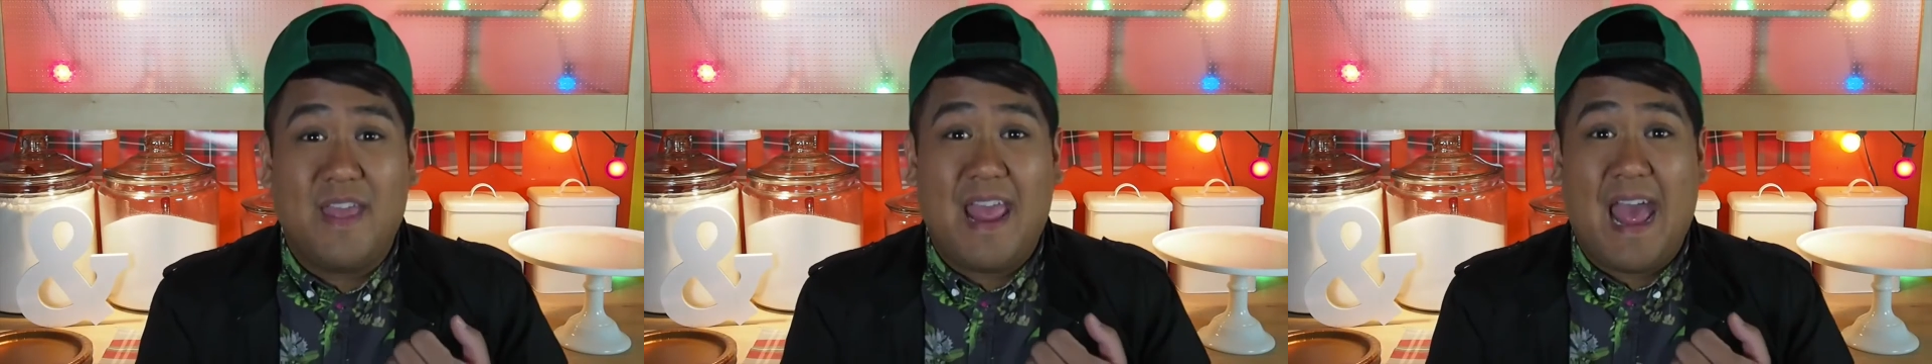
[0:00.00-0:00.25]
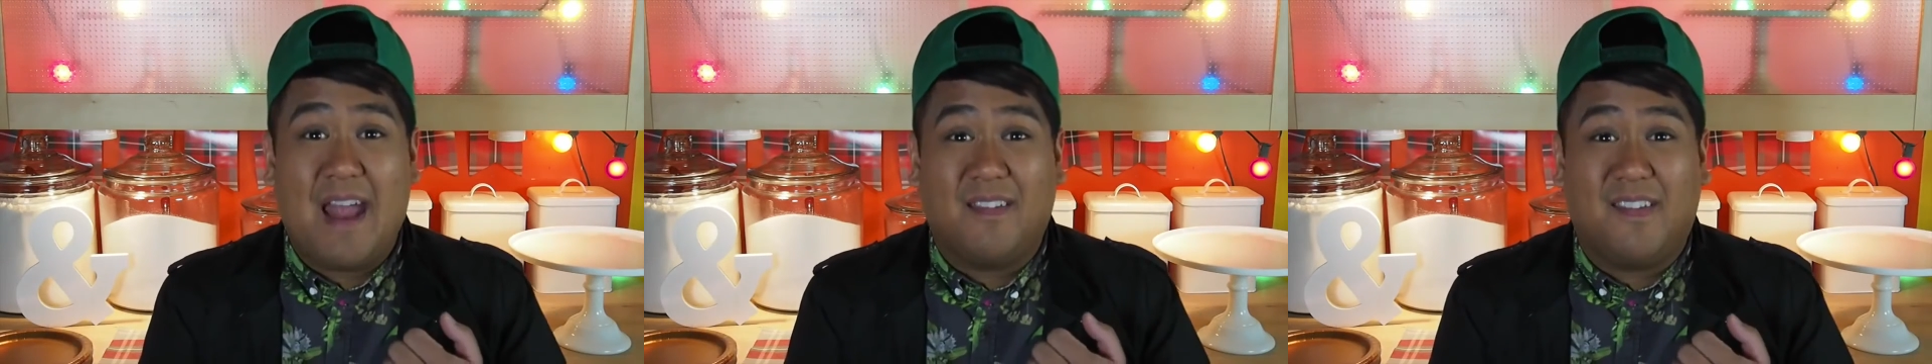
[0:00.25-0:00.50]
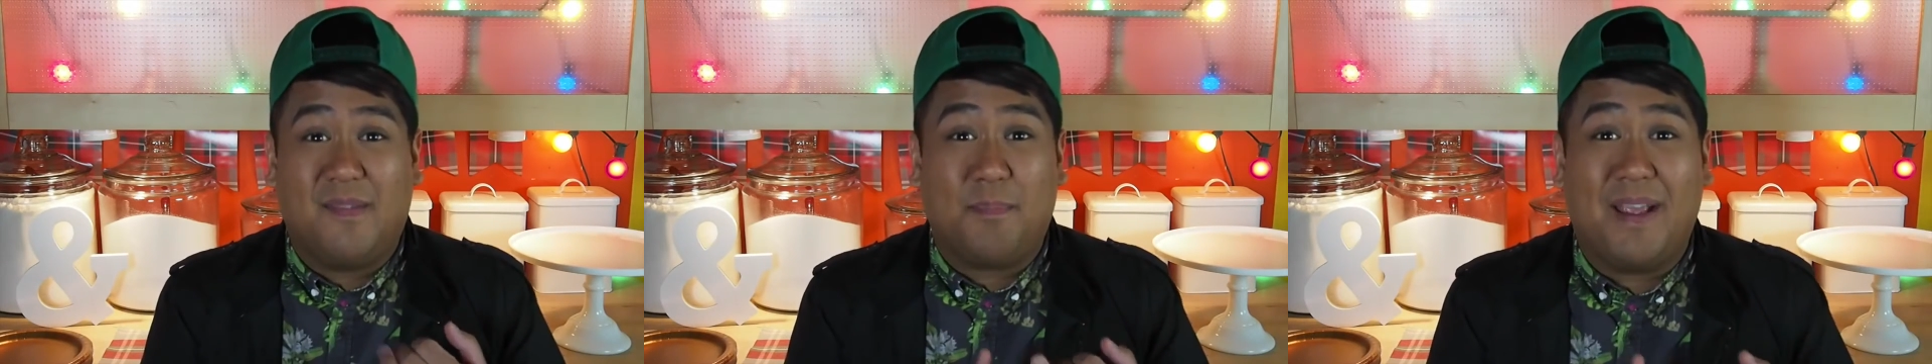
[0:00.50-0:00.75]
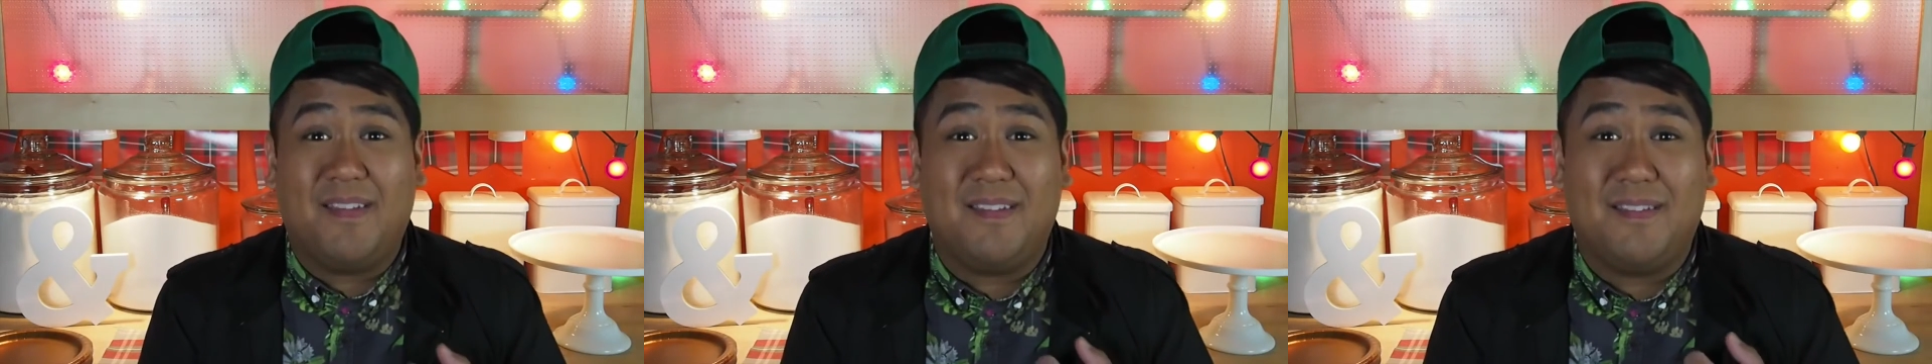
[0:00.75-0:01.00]
They had
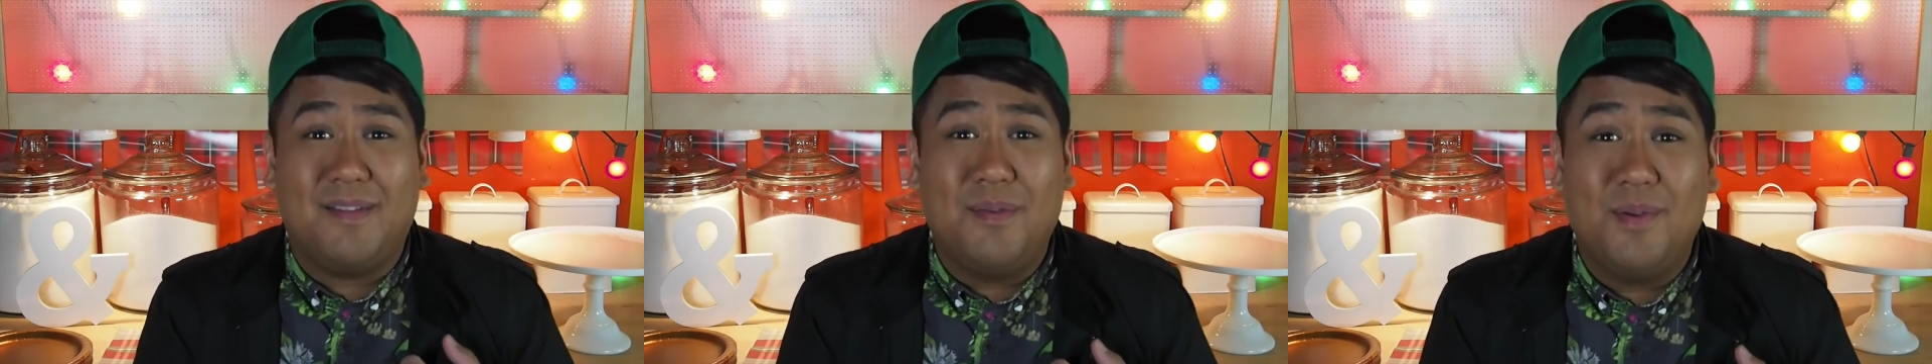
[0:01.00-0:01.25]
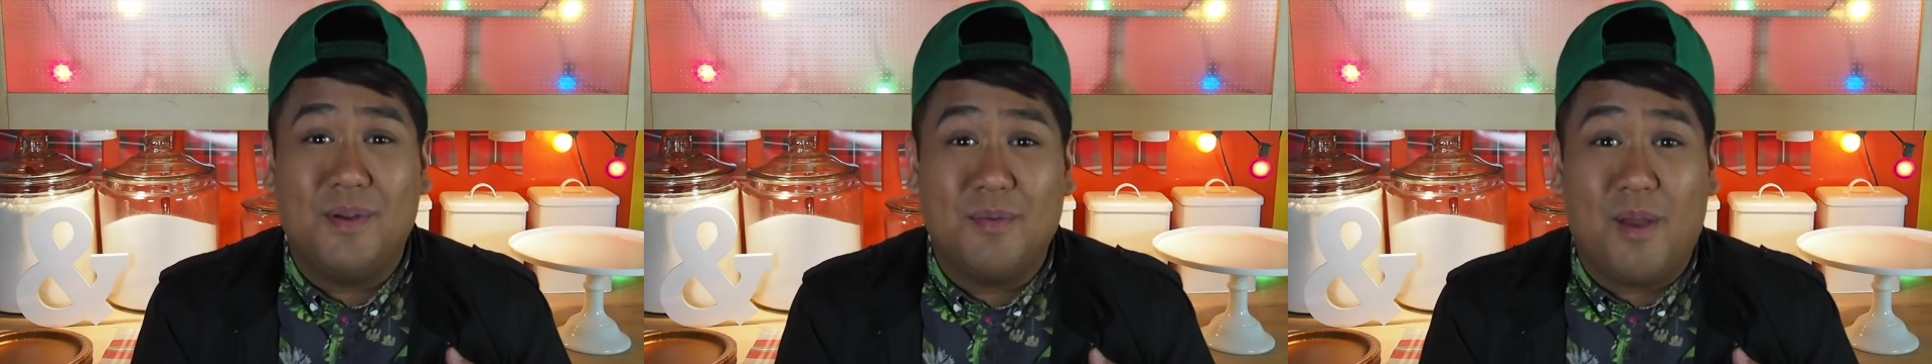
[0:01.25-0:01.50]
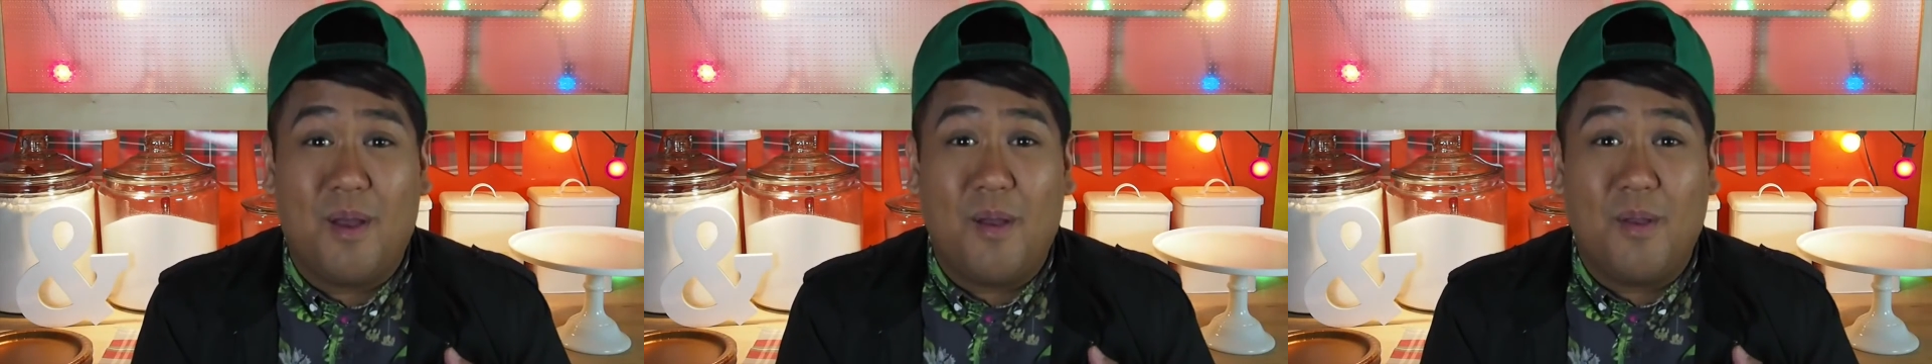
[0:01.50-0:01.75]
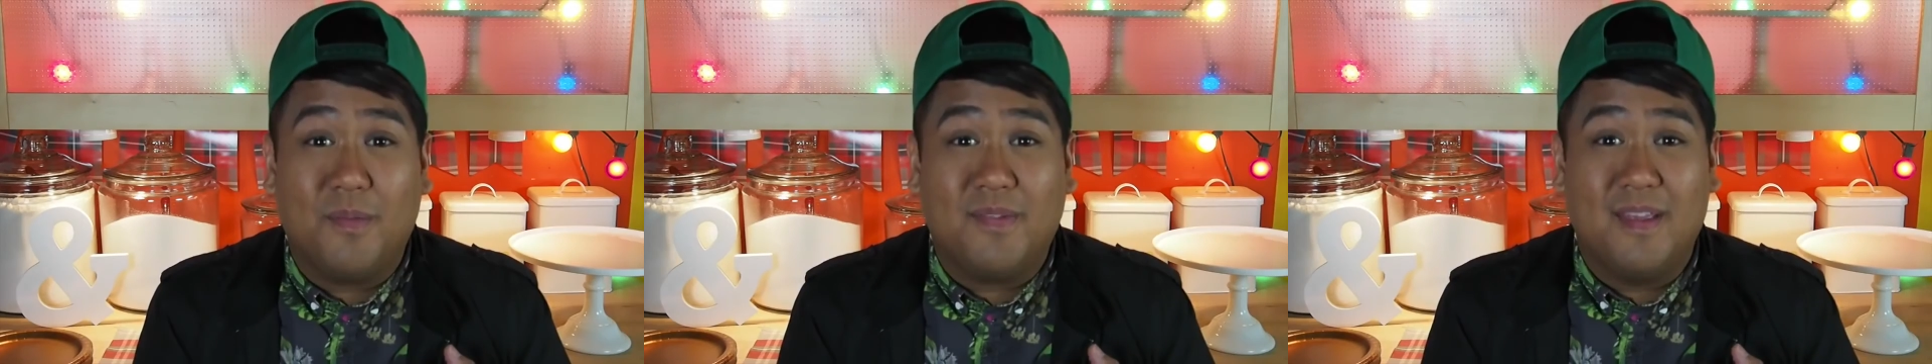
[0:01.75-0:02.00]
spicy tuna
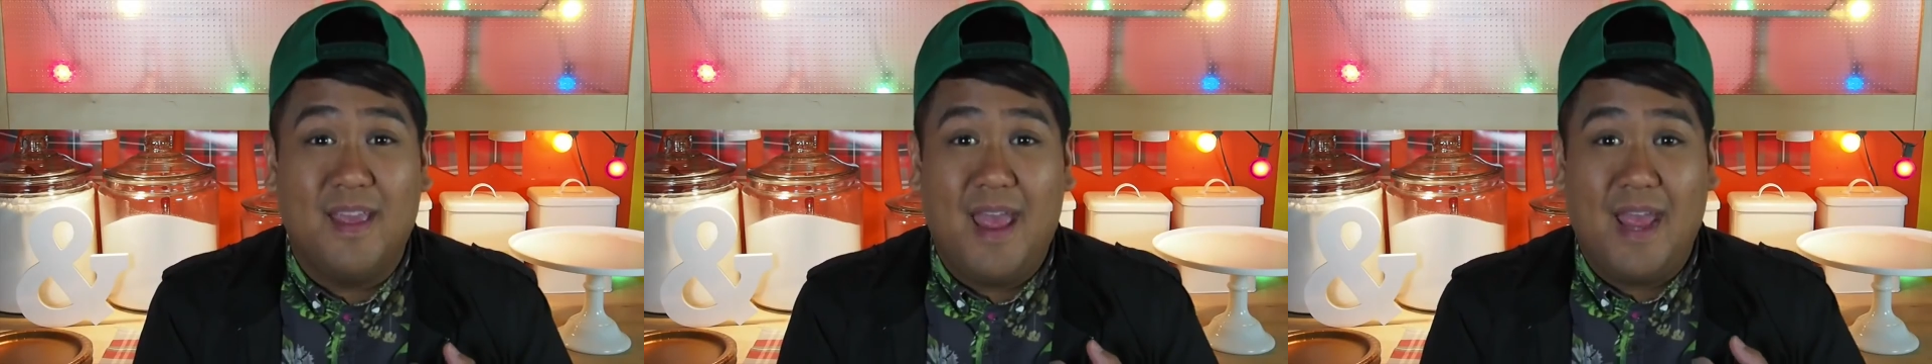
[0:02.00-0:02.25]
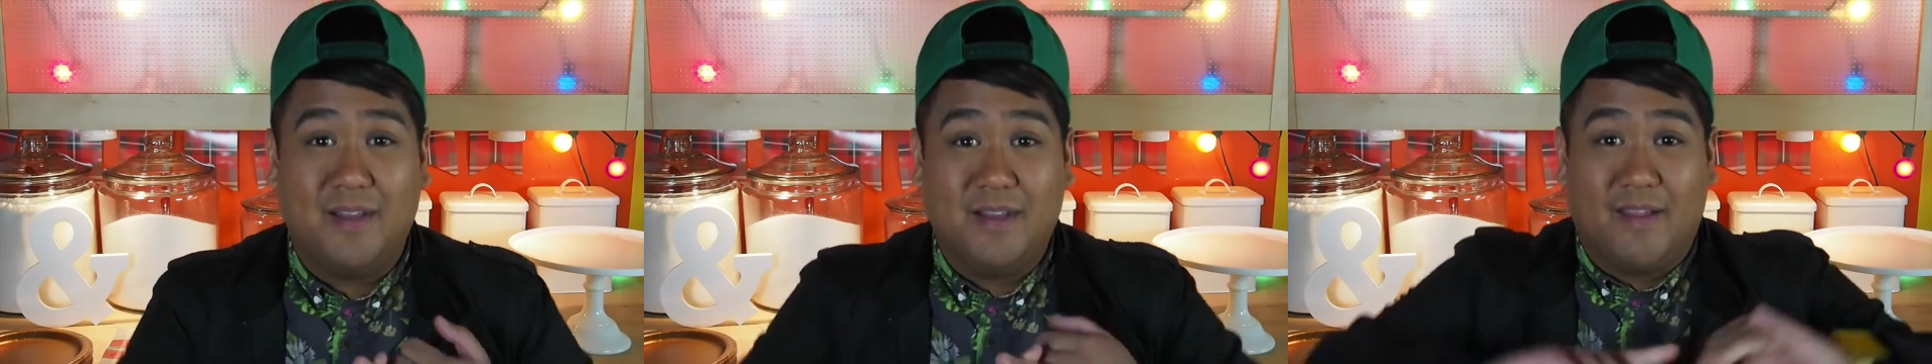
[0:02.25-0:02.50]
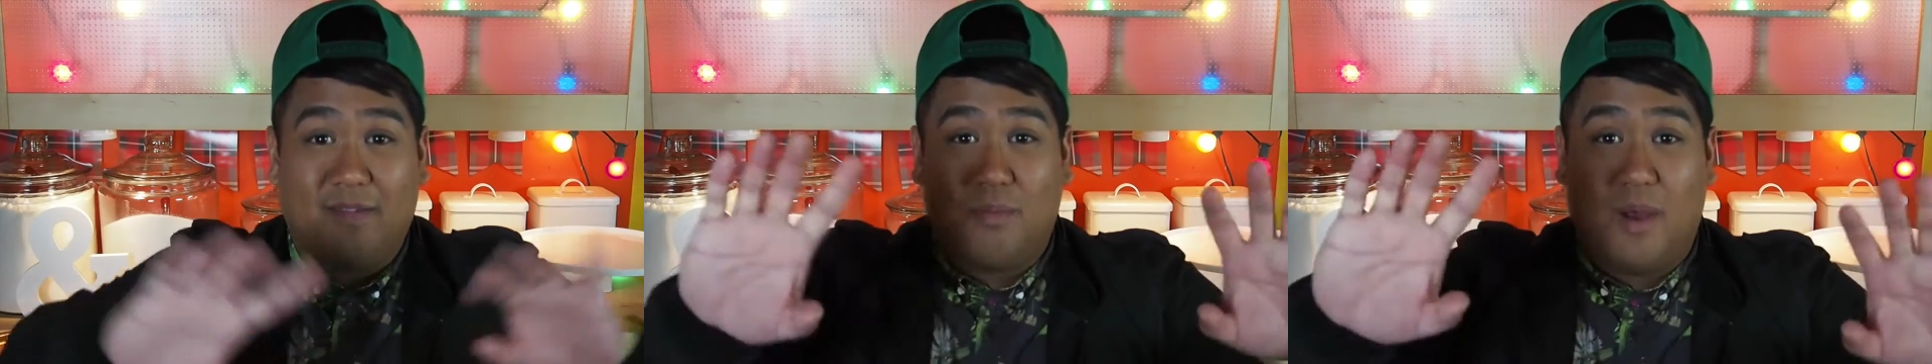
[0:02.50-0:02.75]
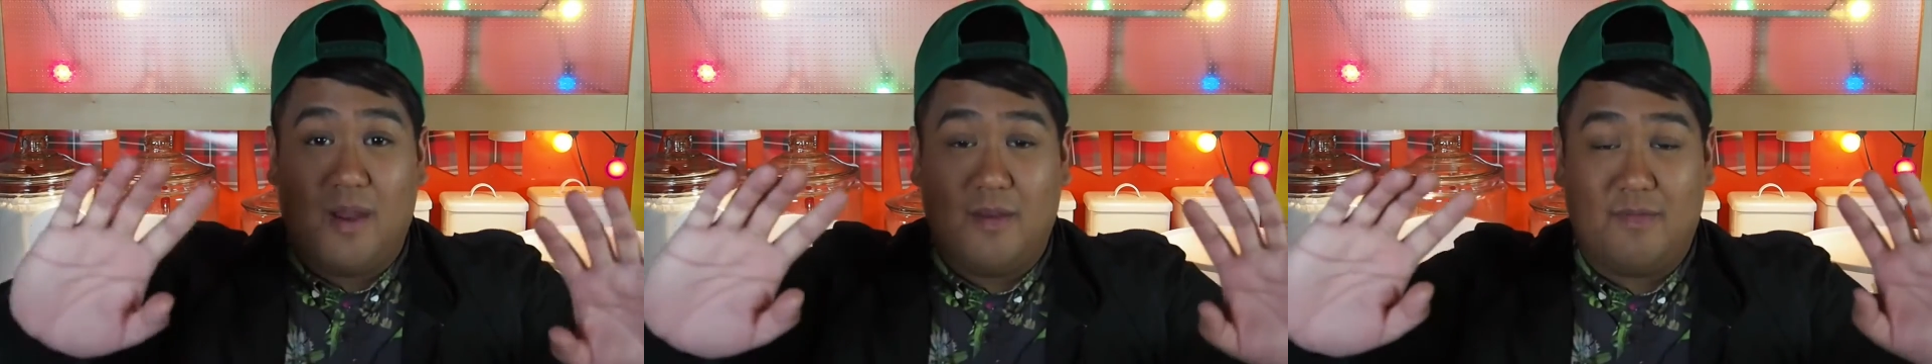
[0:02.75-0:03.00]
rolls, and guess
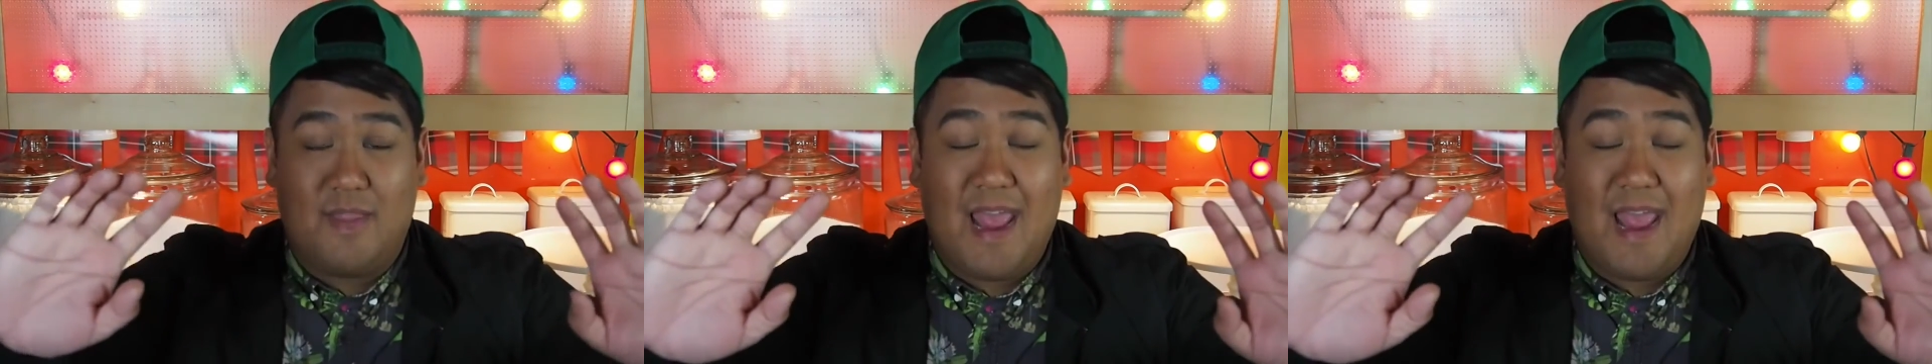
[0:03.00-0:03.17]
what?